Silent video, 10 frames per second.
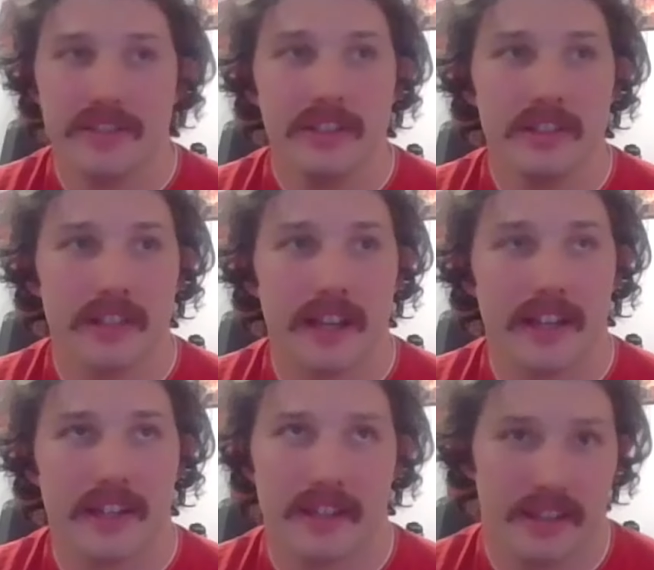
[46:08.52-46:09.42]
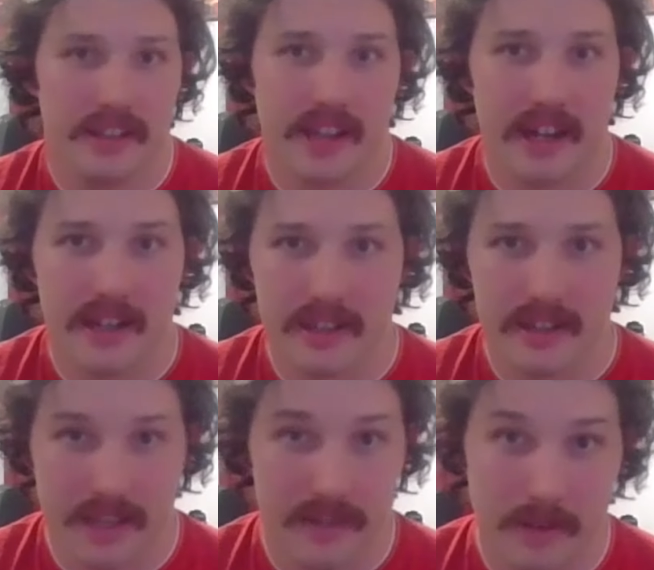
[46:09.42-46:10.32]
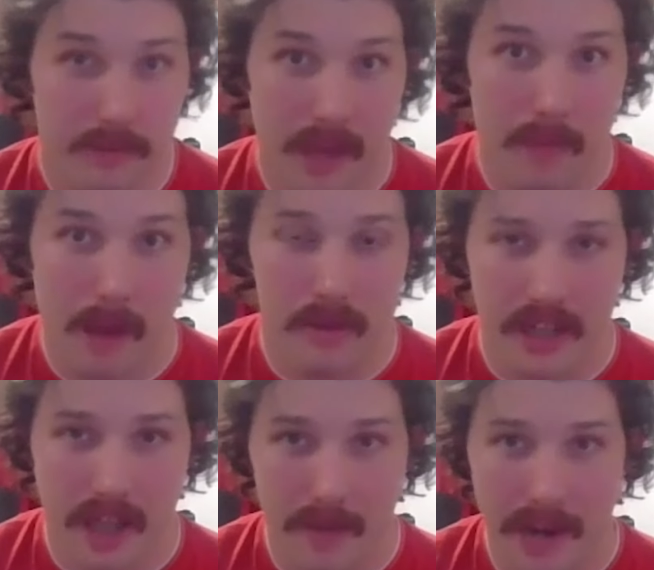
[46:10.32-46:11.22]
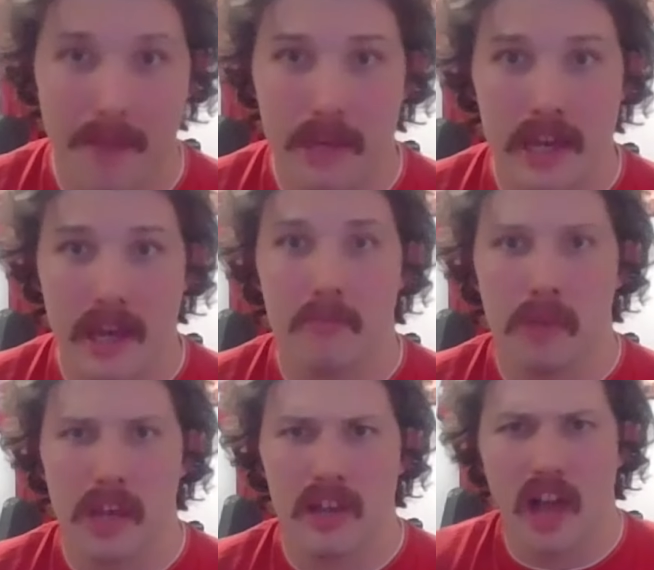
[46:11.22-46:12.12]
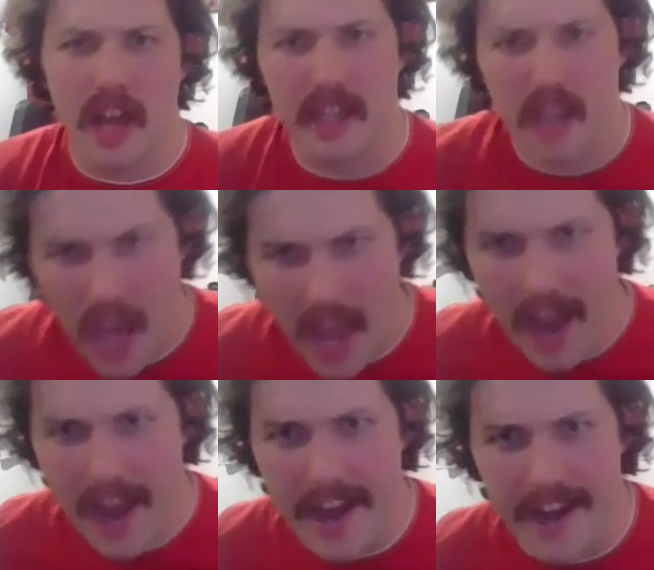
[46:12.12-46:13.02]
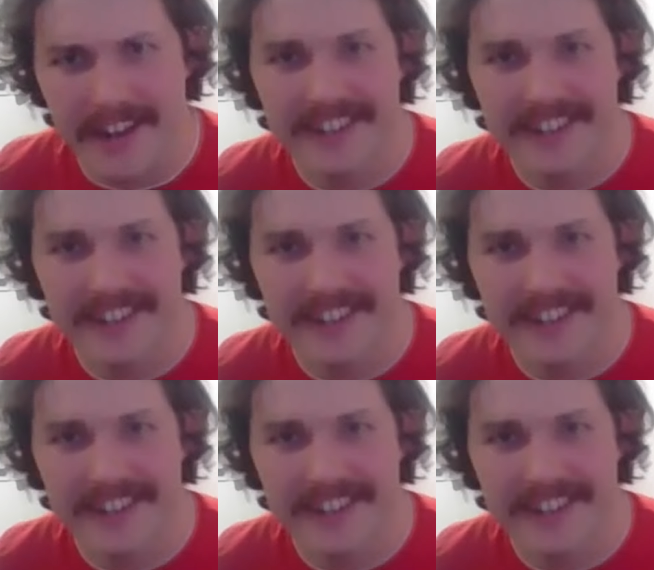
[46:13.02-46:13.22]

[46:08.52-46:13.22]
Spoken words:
to like get people like coming at me and being like, hey,